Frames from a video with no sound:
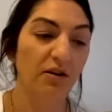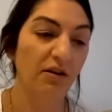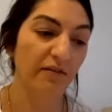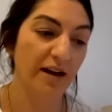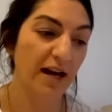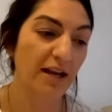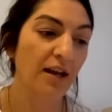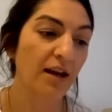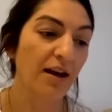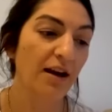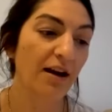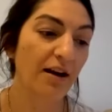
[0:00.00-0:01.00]
all that.
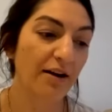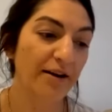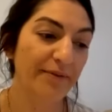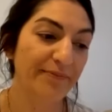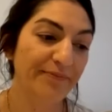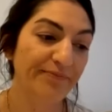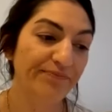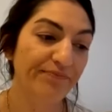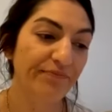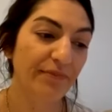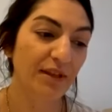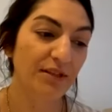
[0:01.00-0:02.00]
Um,
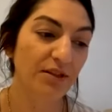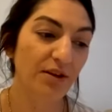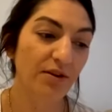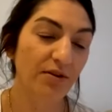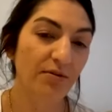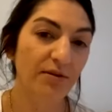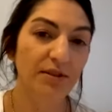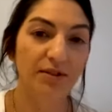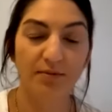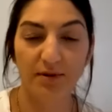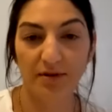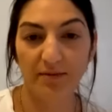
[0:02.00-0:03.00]
so
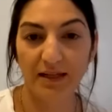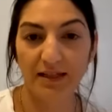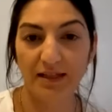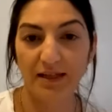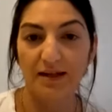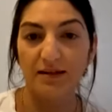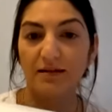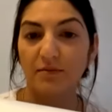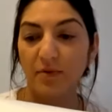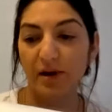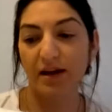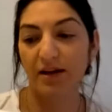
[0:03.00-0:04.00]
super amazing
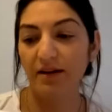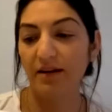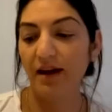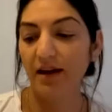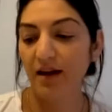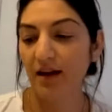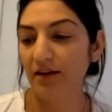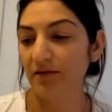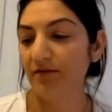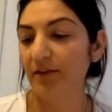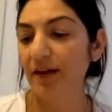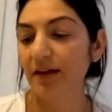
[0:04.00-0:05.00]
brand that kind
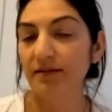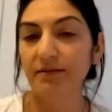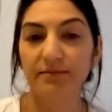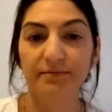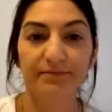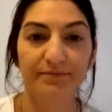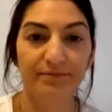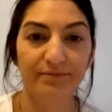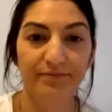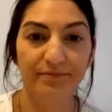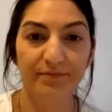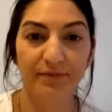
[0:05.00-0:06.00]
of like
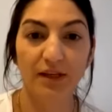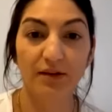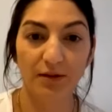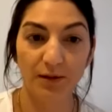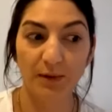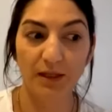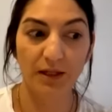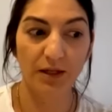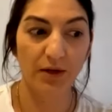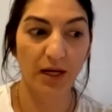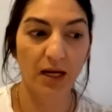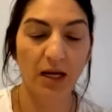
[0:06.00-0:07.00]
knows what they're
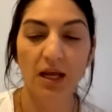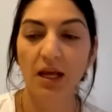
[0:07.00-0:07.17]
doing.